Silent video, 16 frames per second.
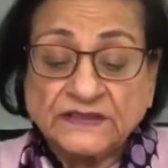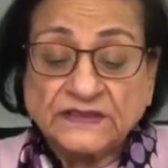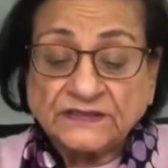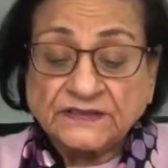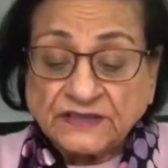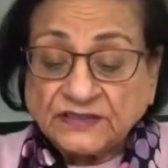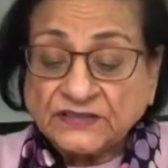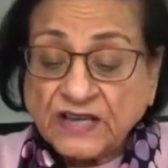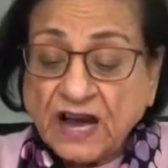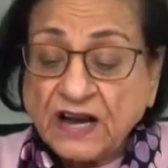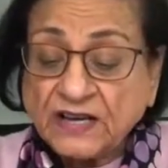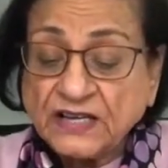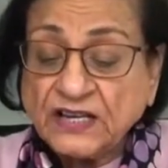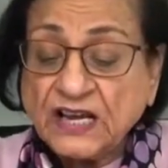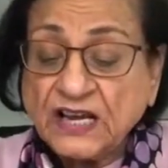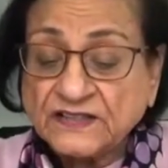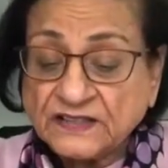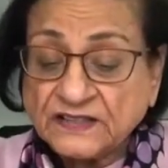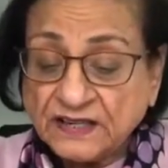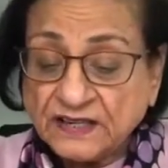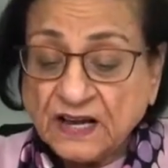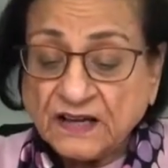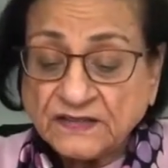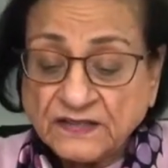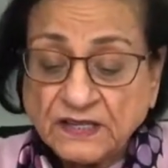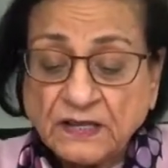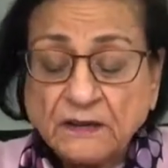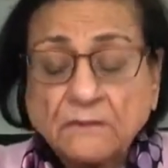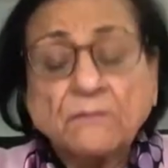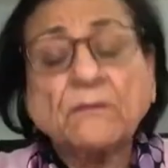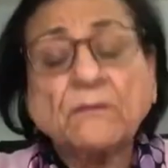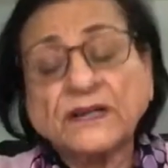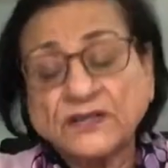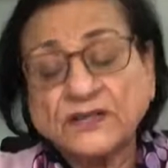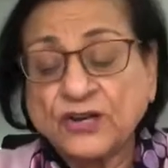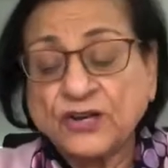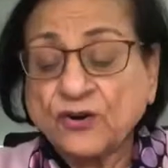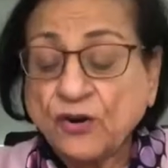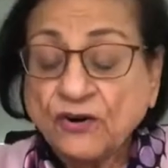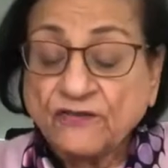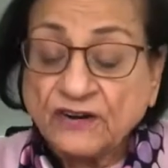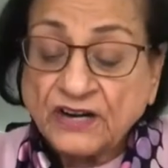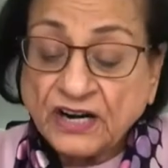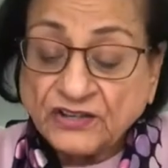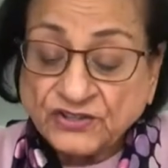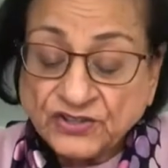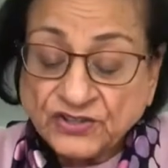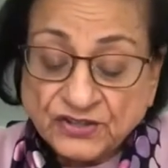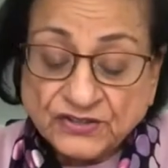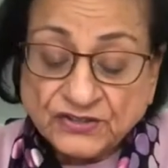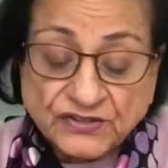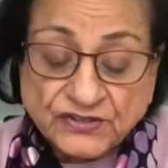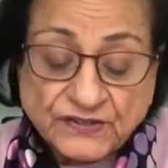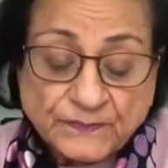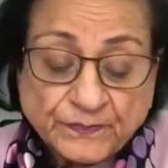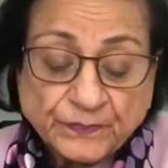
Tyagi and Sanyasi, but they're all renunciants.